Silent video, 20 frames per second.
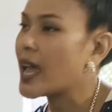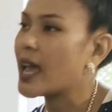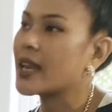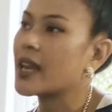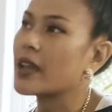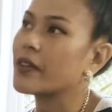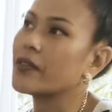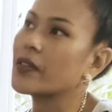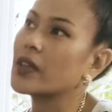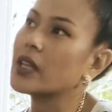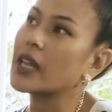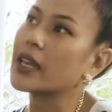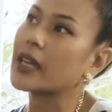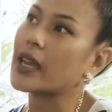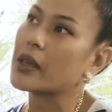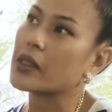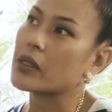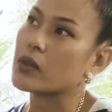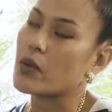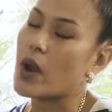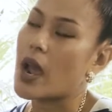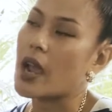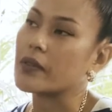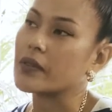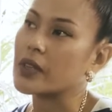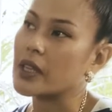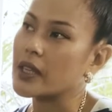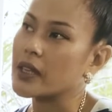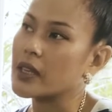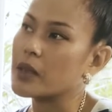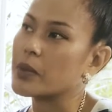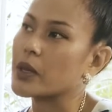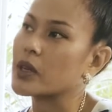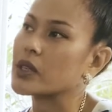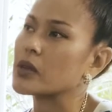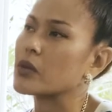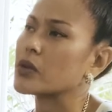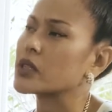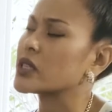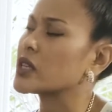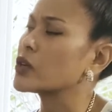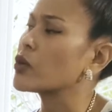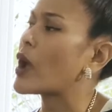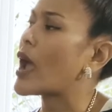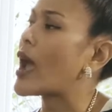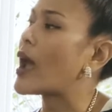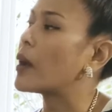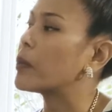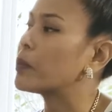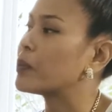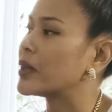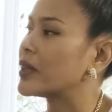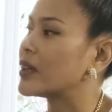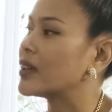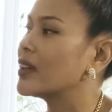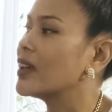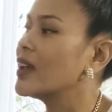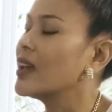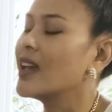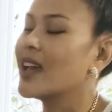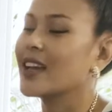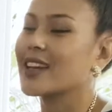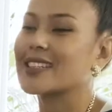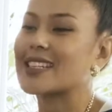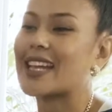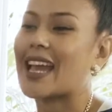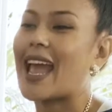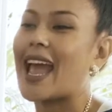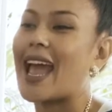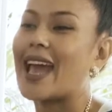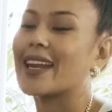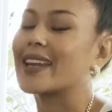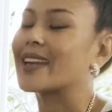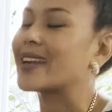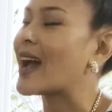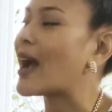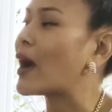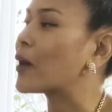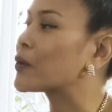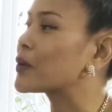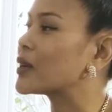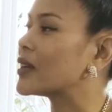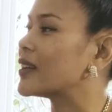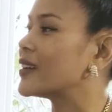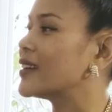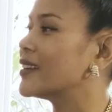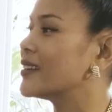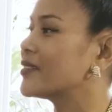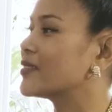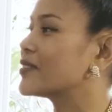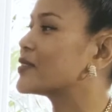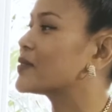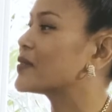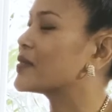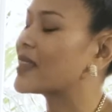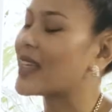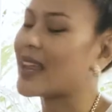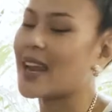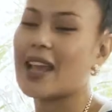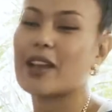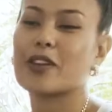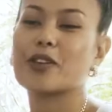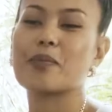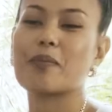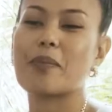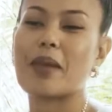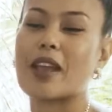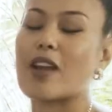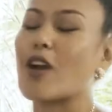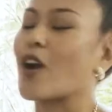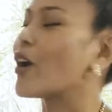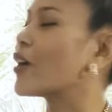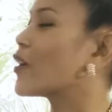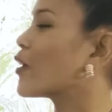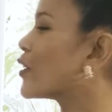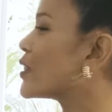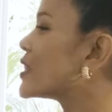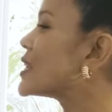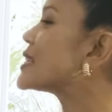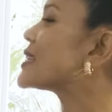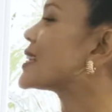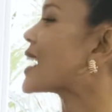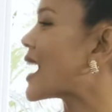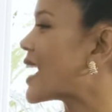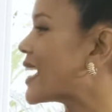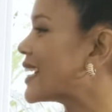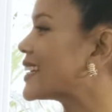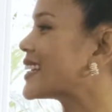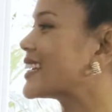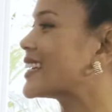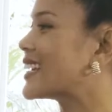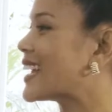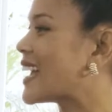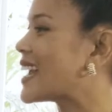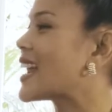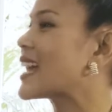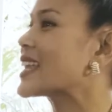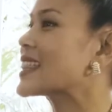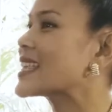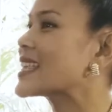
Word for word: and I feel like I thrived in it because I was so happy because I had an outlet that I could make art on the side. Yeah. And I